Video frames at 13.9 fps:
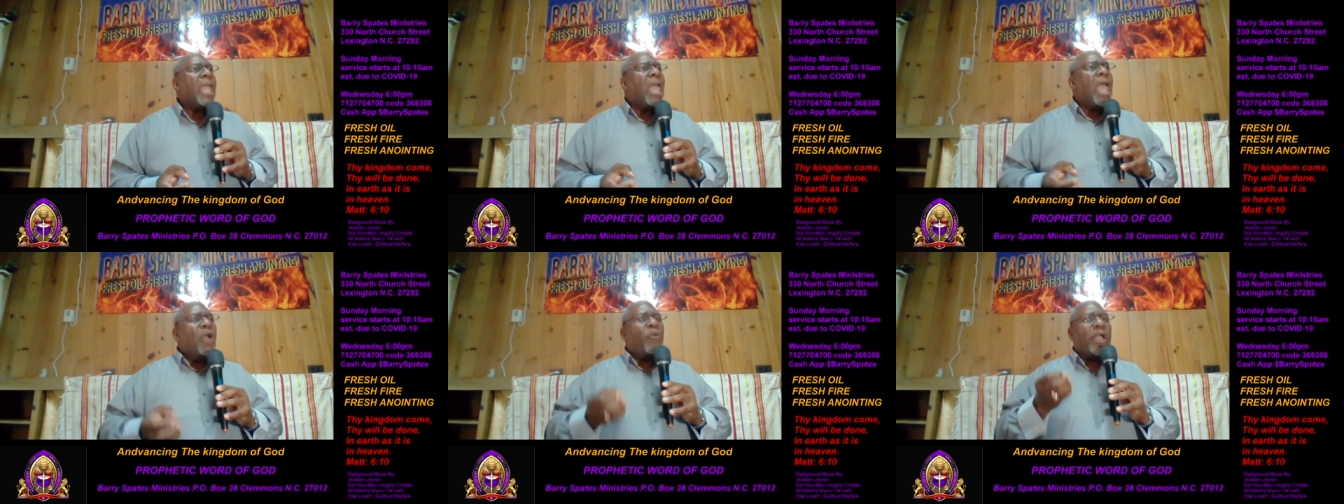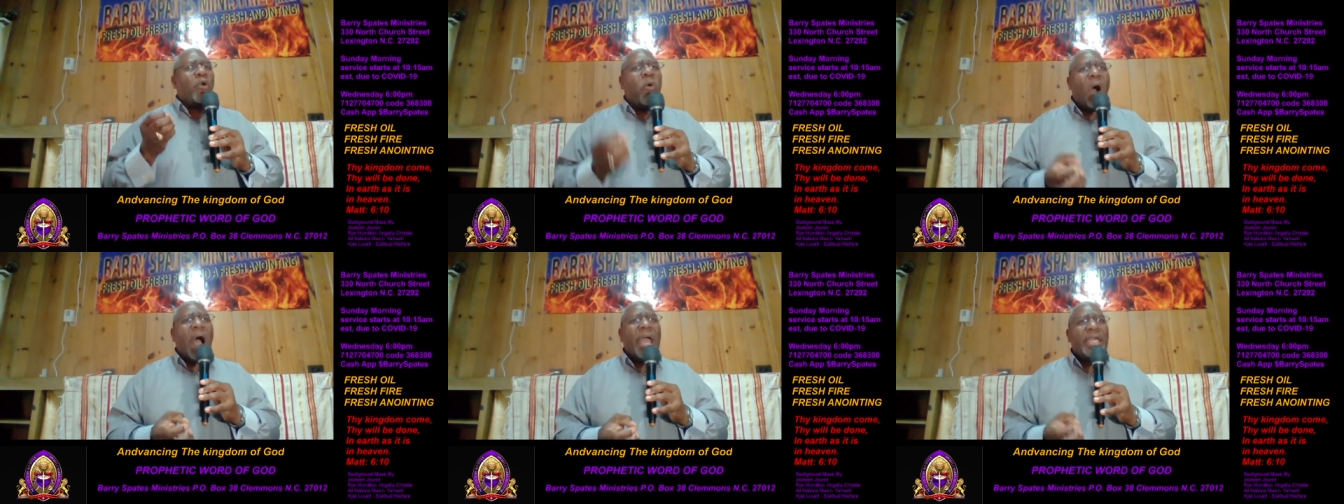It
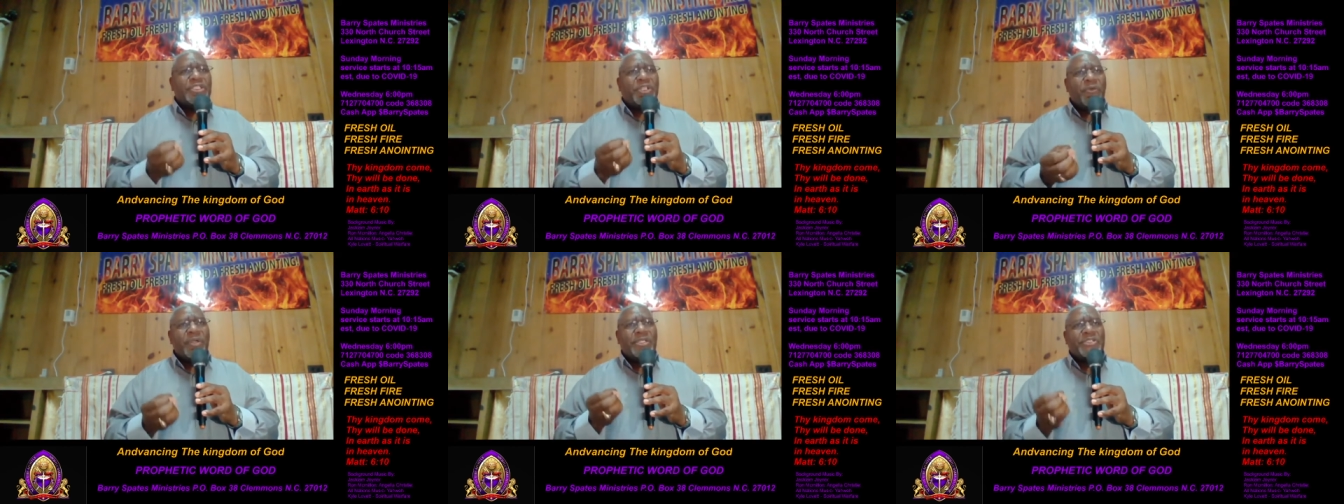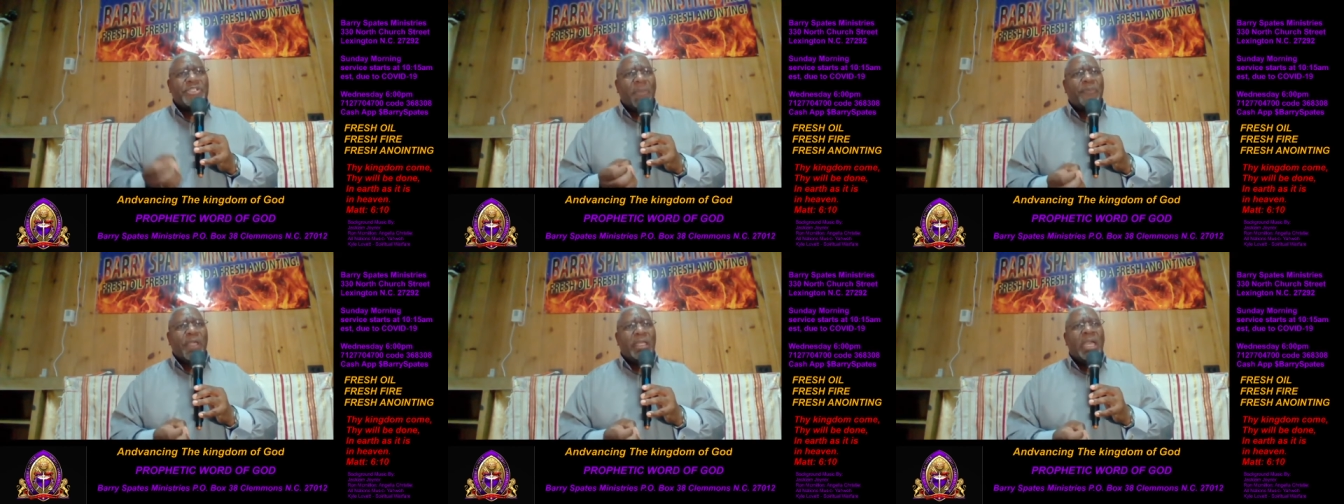requires doing
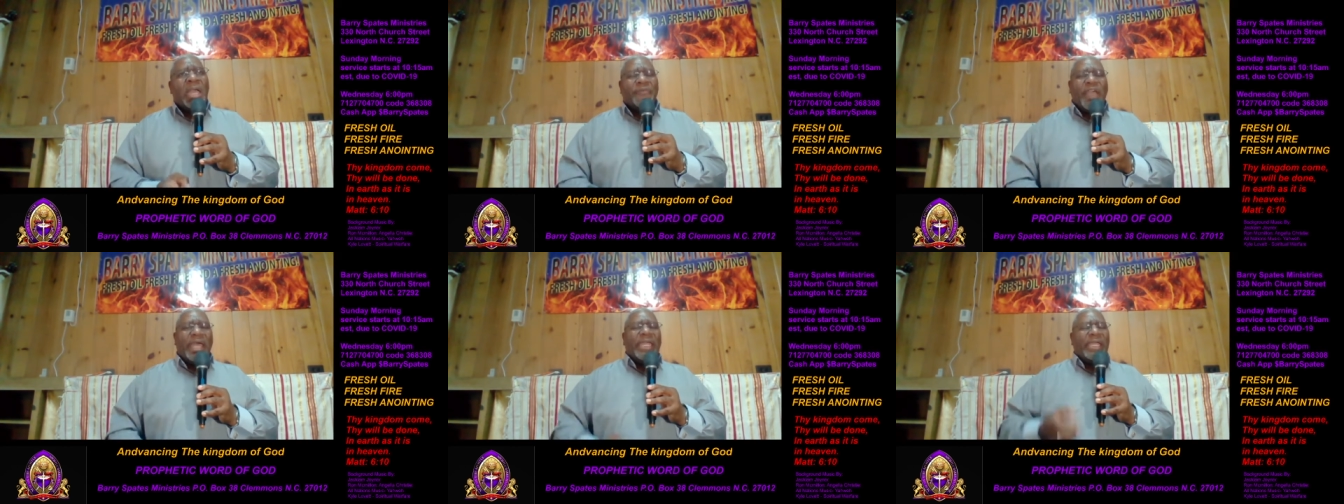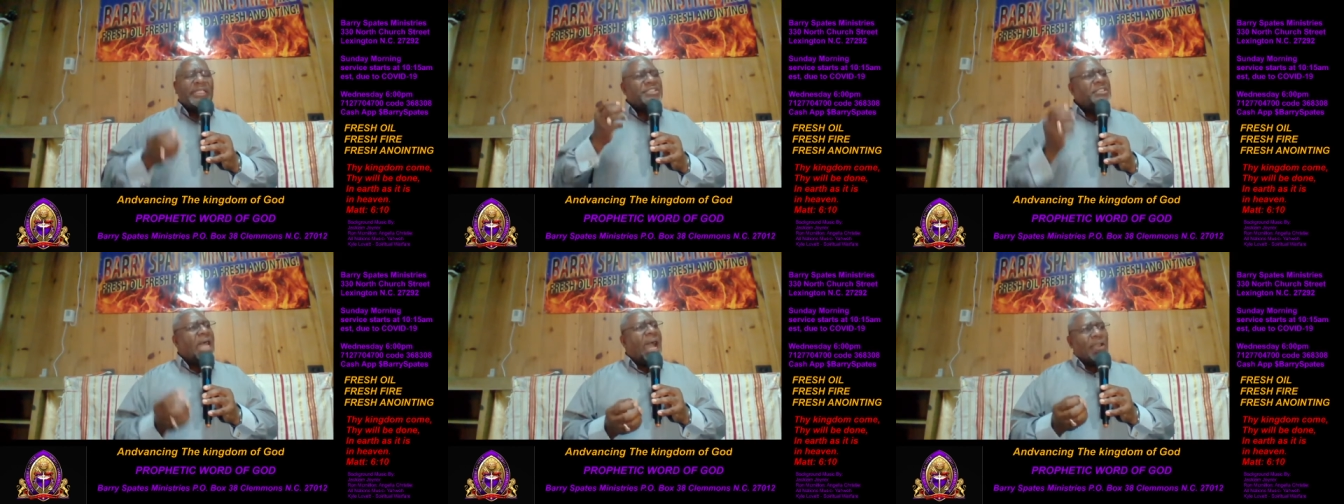something that
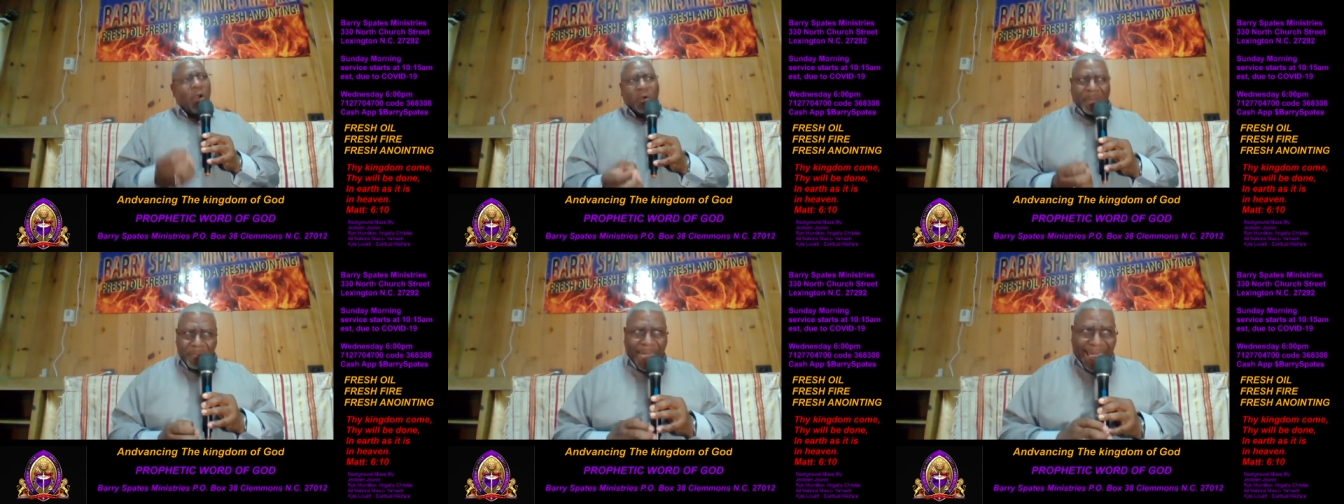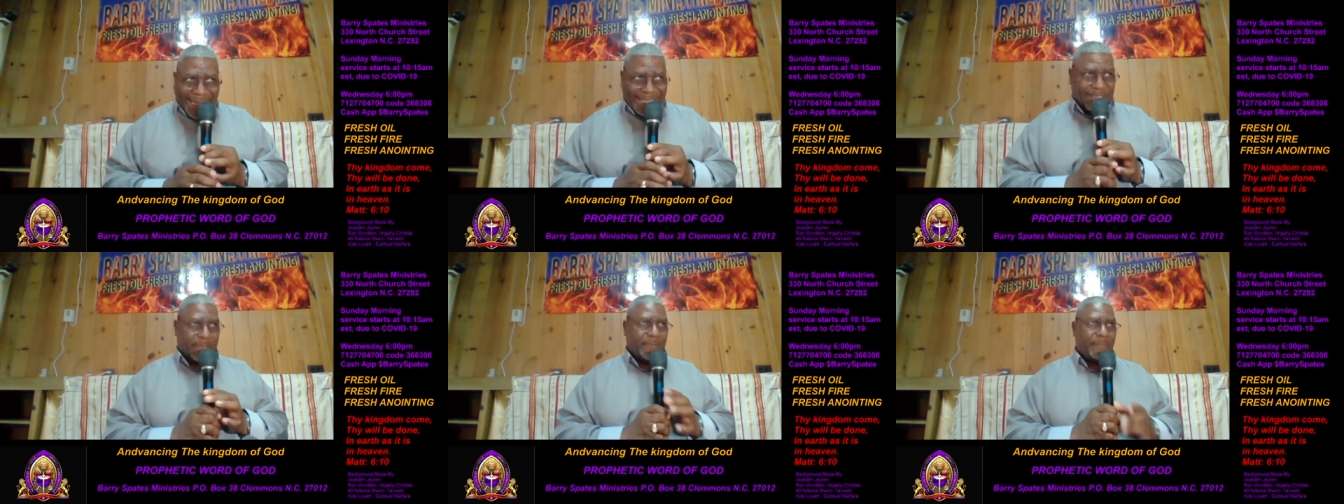is not
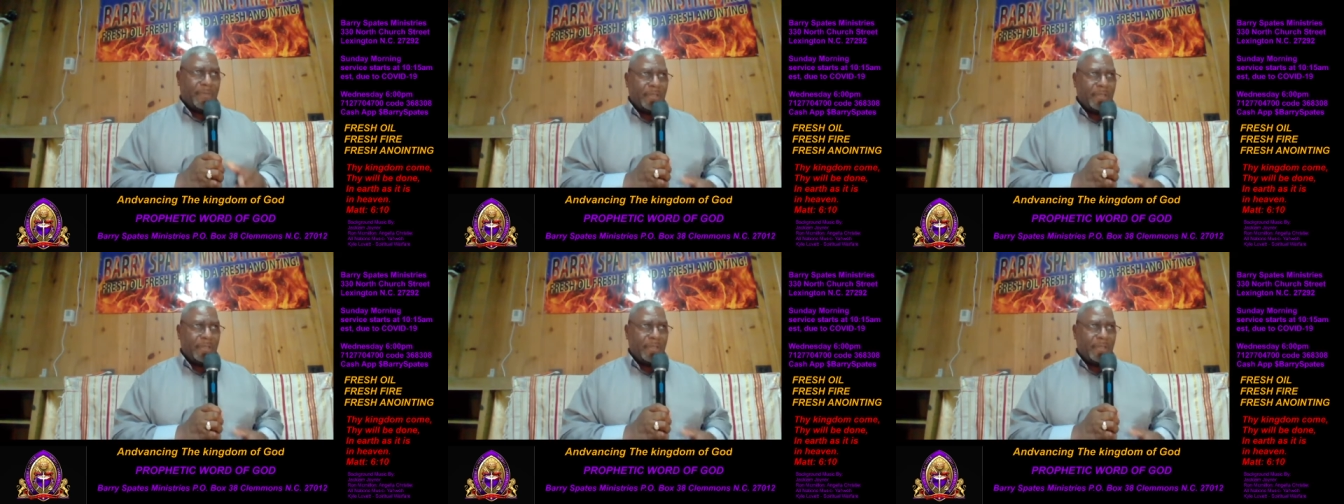automatic.